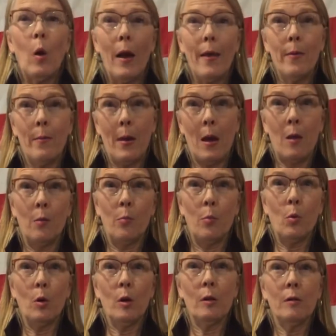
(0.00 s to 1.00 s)
why the
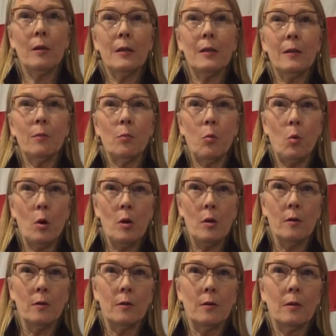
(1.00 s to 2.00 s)
ballot board is
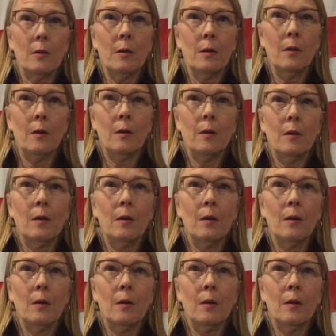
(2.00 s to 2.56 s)
important.